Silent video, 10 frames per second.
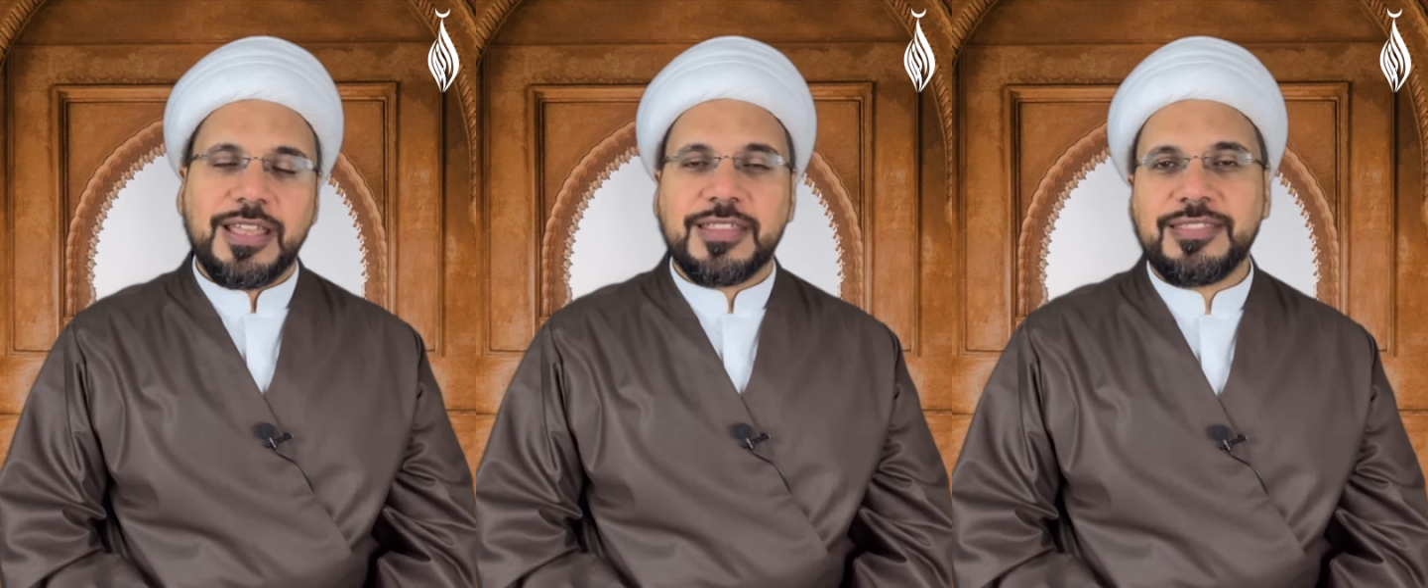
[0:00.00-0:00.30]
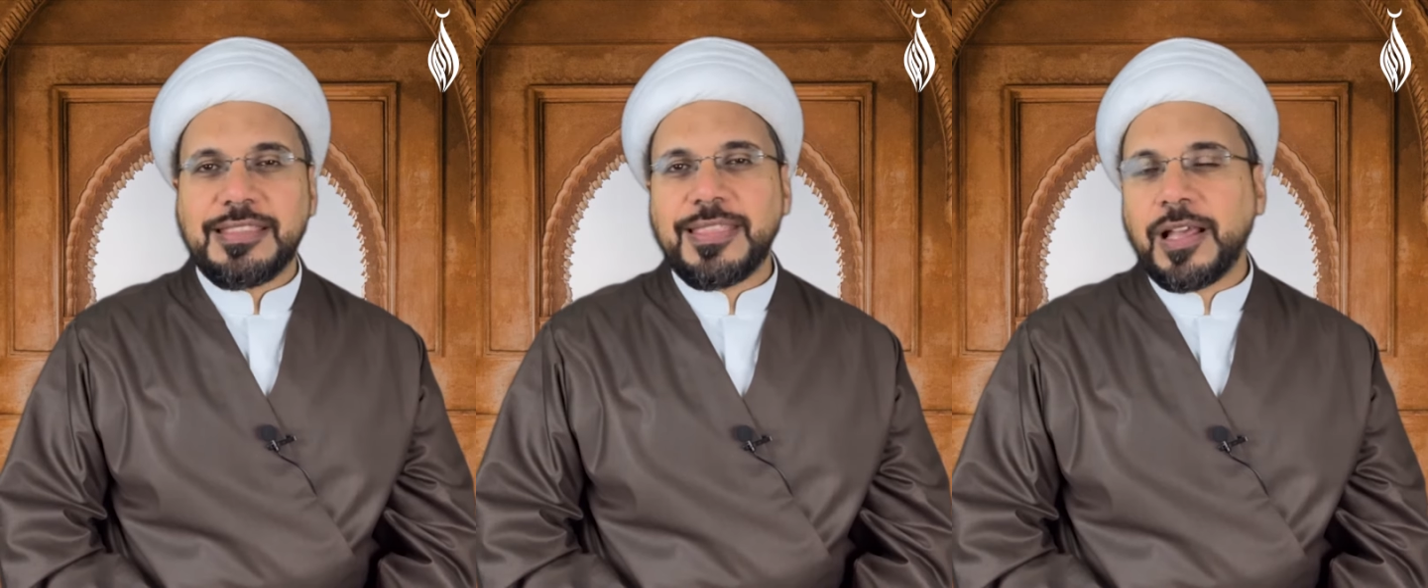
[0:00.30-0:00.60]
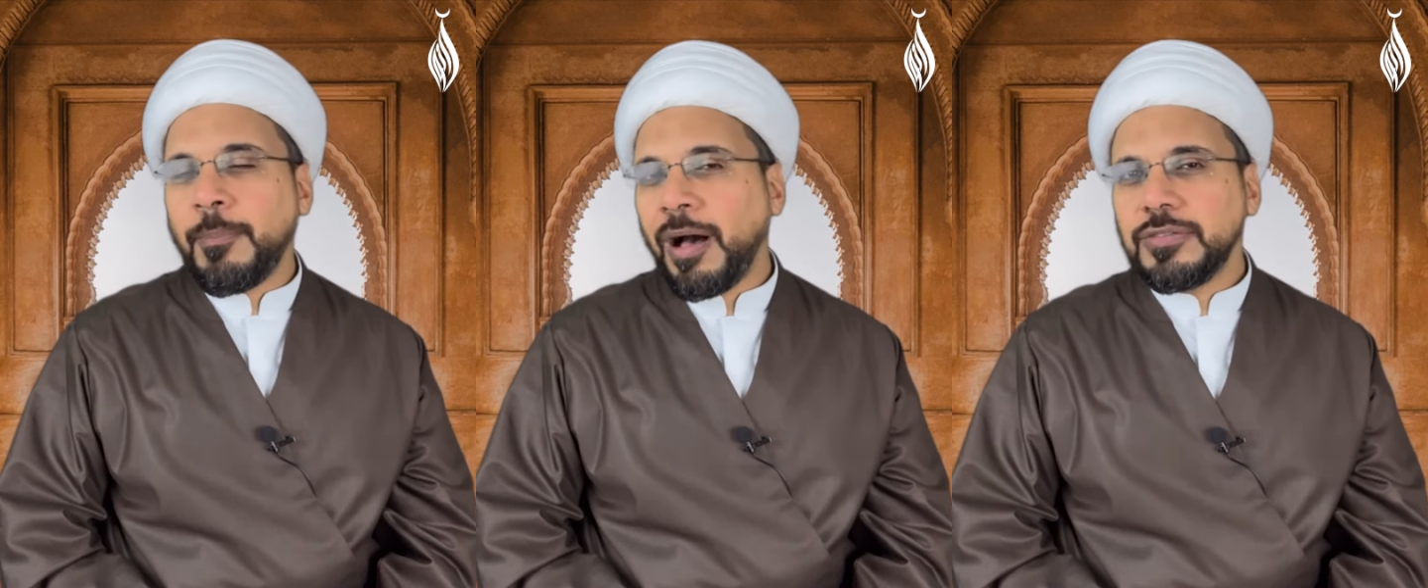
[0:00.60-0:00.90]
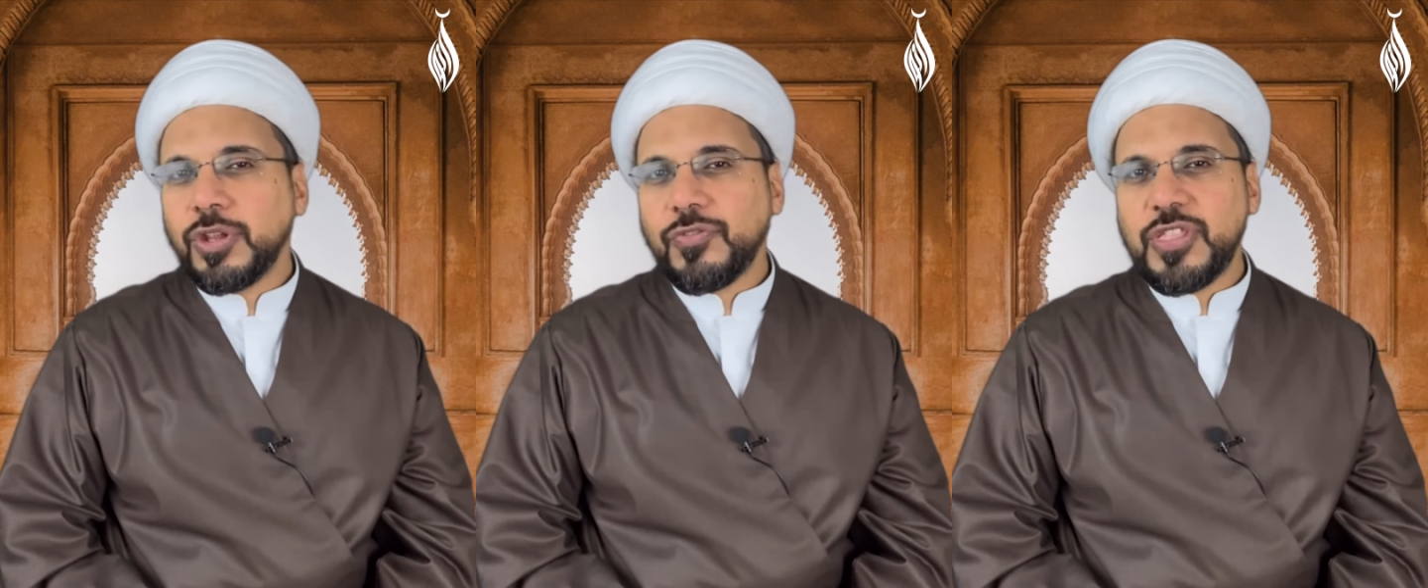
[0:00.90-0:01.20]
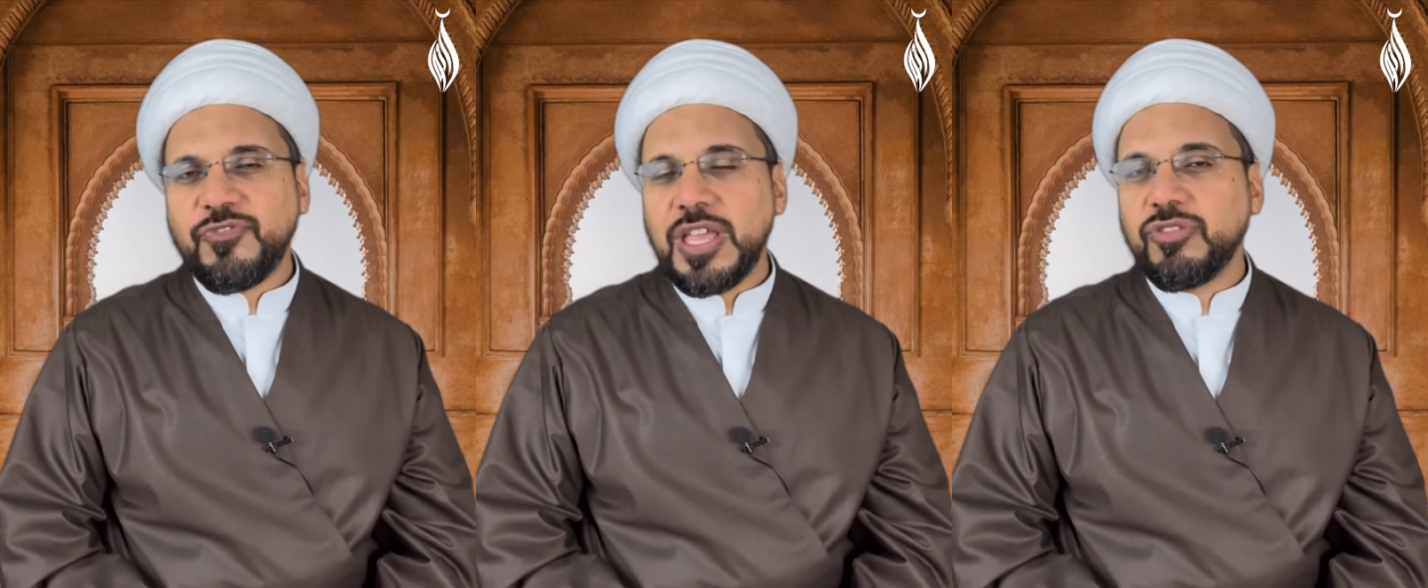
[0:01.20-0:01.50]
that the commander of the
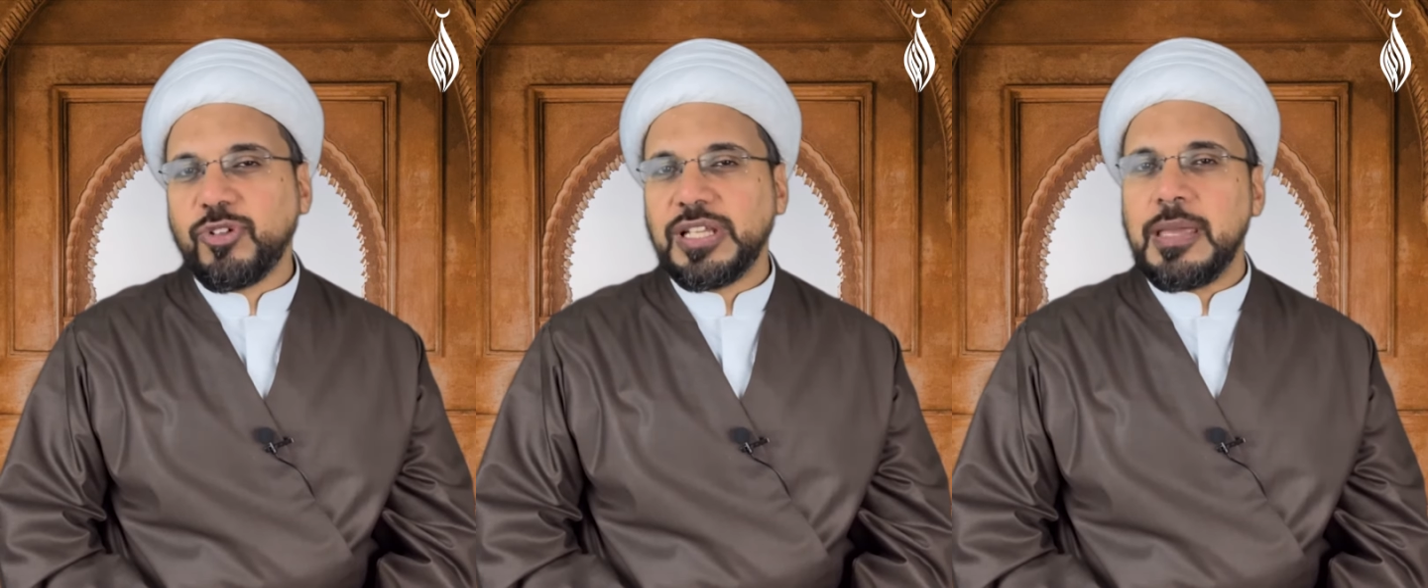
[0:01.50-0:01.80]
faithful,